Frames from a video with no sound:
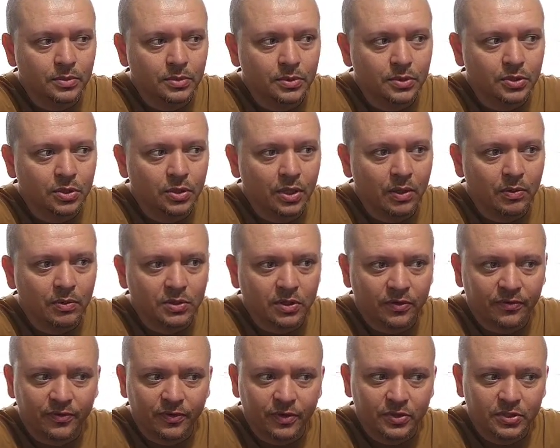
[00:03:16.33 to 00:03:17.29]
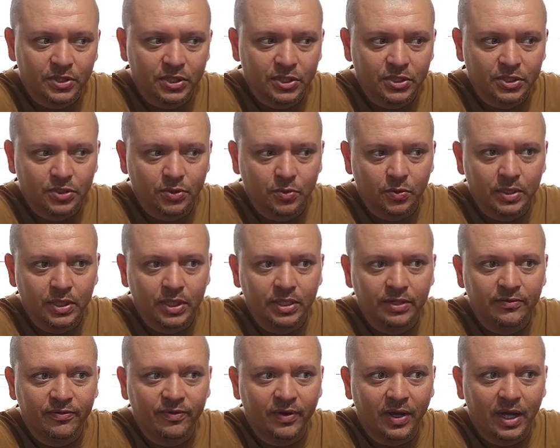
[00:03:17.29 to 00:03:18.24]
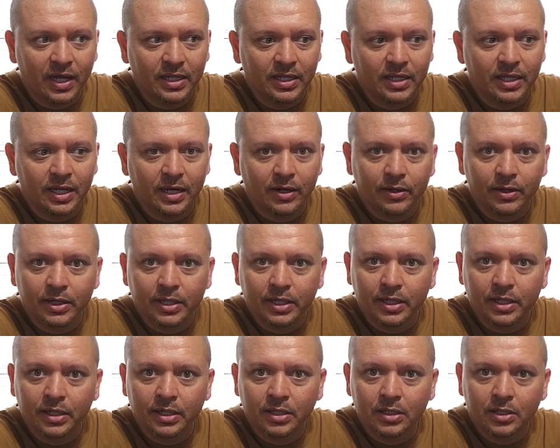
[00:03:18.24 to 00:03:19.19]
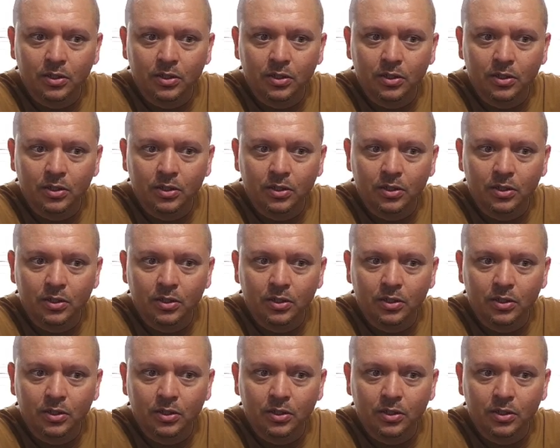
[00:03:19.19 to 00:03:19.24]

So that was our first issue. We did find an area